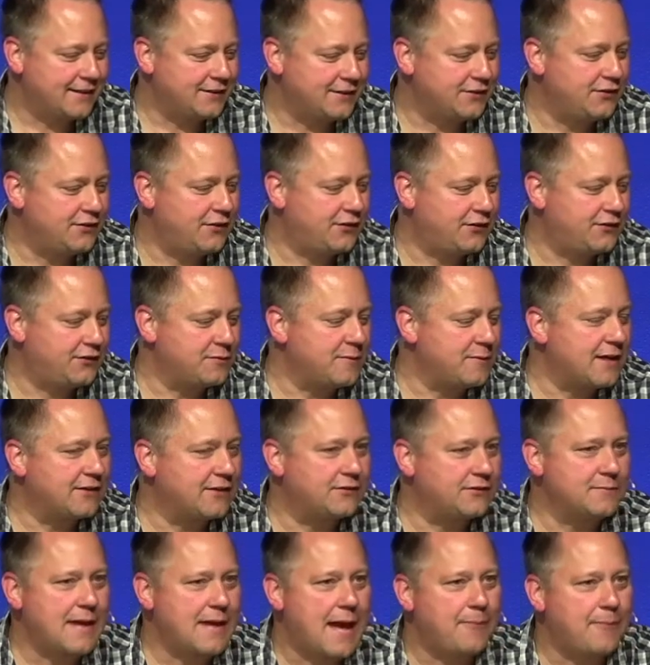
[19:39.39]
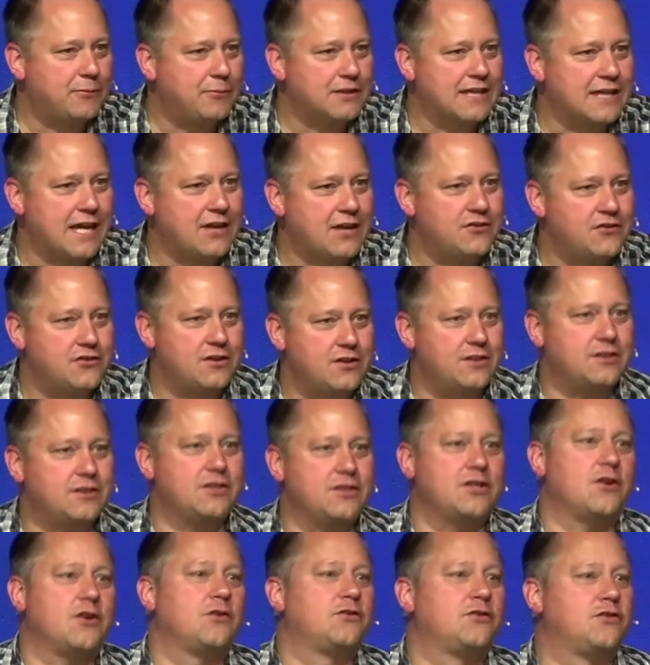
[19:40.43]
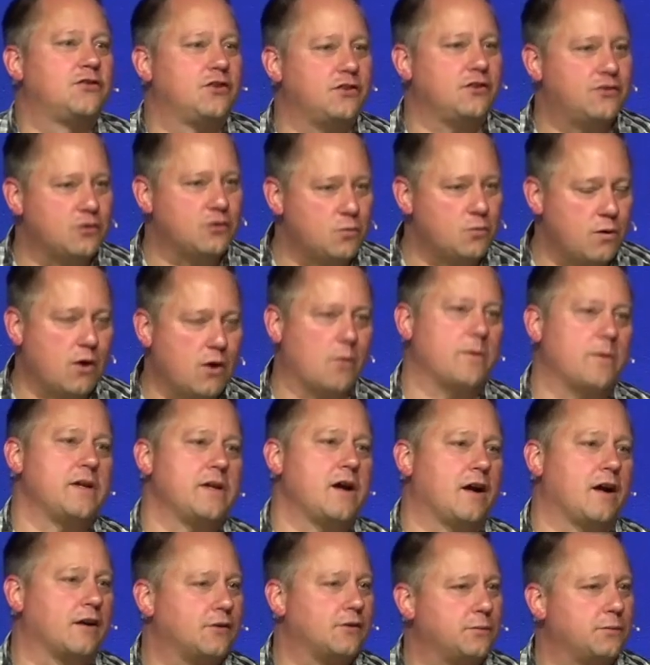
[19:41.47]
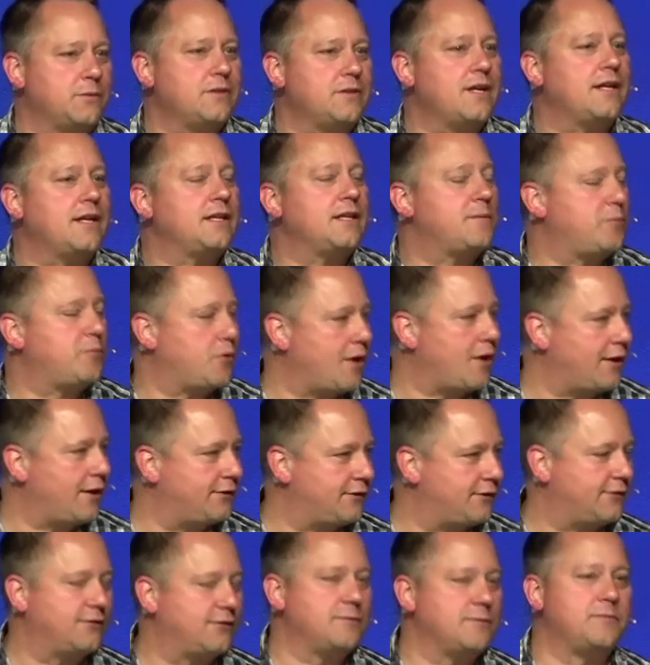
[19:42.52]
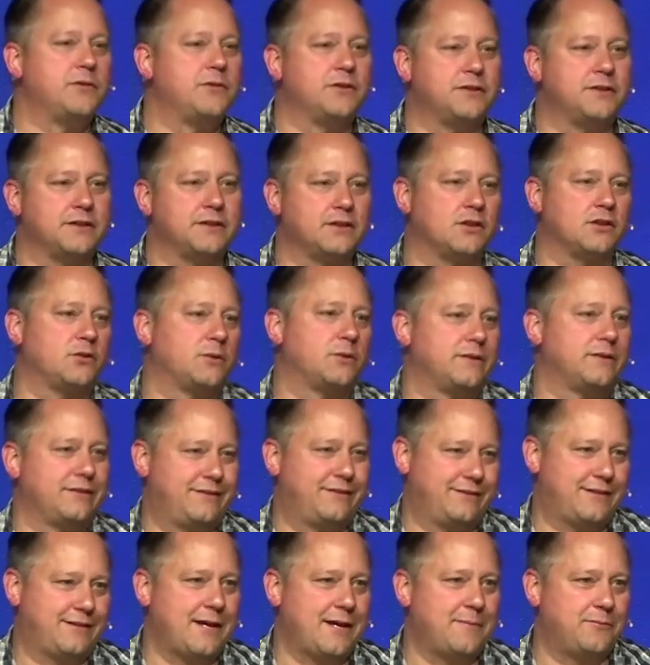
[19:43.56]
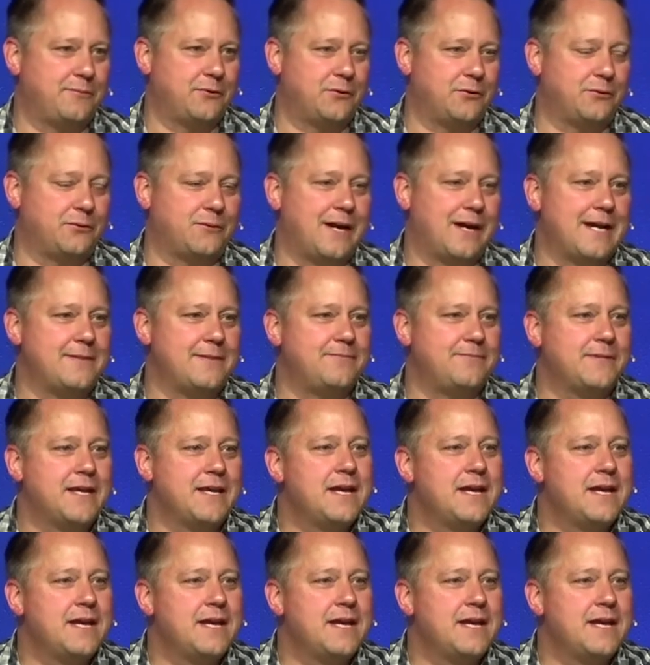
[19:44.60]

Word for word: just to make some application, you know, to, to where we are, because we're not in the process of building the Lord's temple, right?